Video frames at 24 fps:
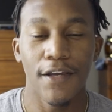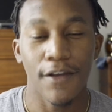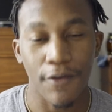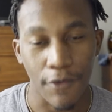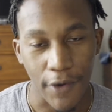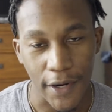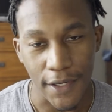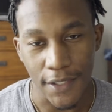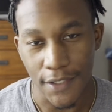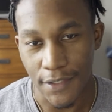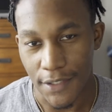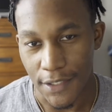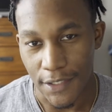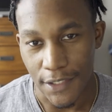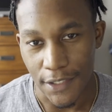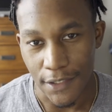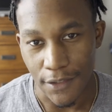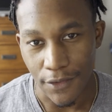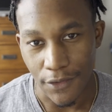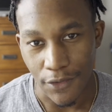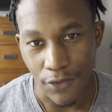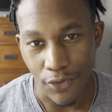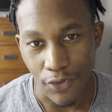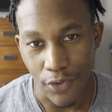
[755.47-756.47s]
Granted, they
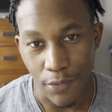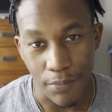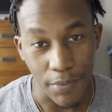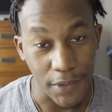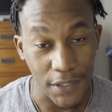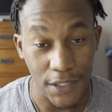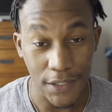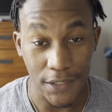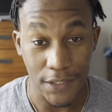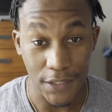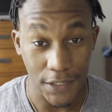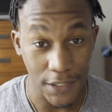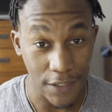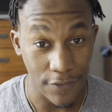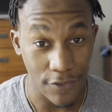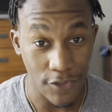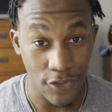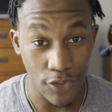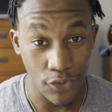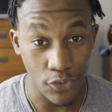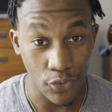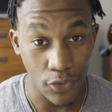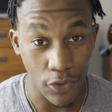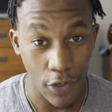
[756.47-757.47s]
didn't do it, but they did give
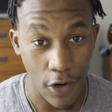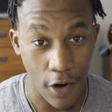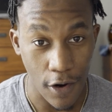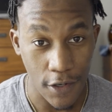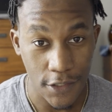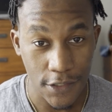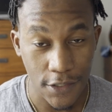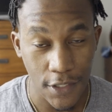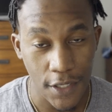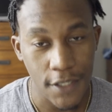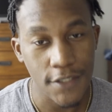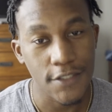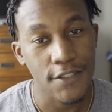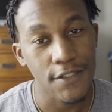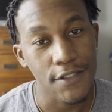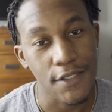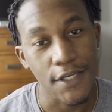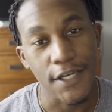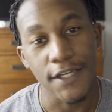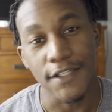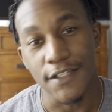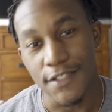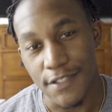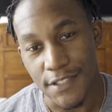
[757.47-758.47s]
us the dual card slots.
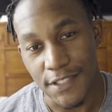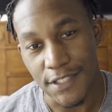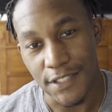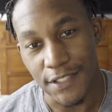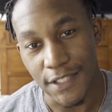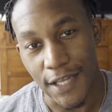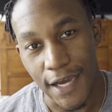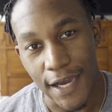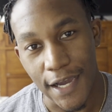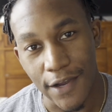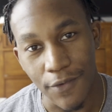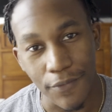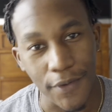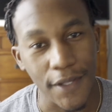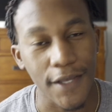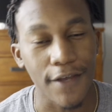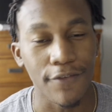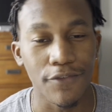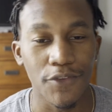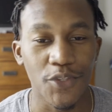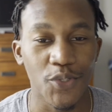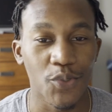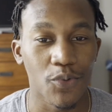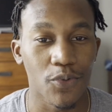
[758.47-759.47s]
In the Z9, we
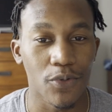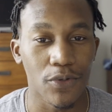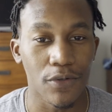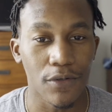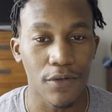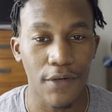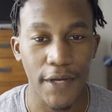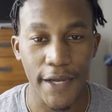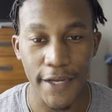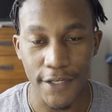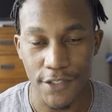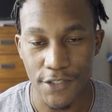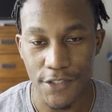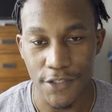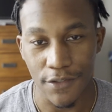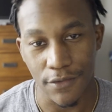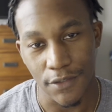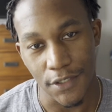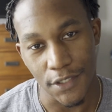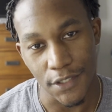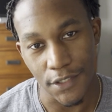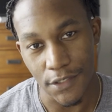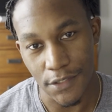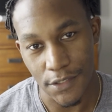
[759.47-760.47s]
have dual
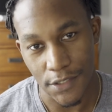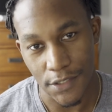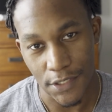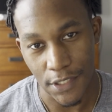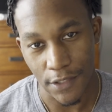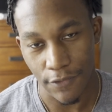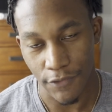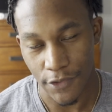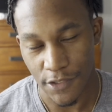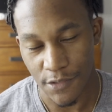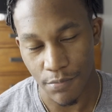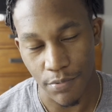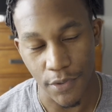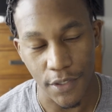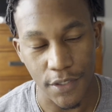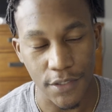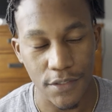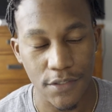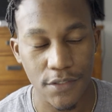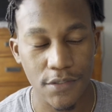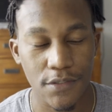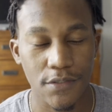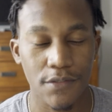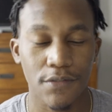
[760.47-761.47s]
XQD CF
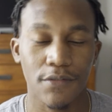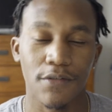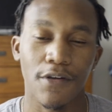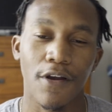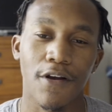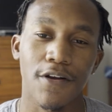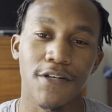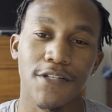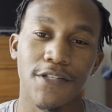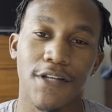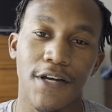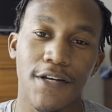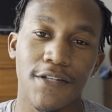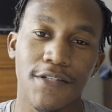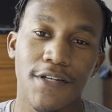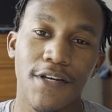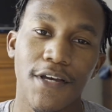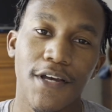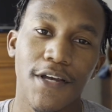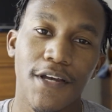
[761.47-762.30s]
Express card slots.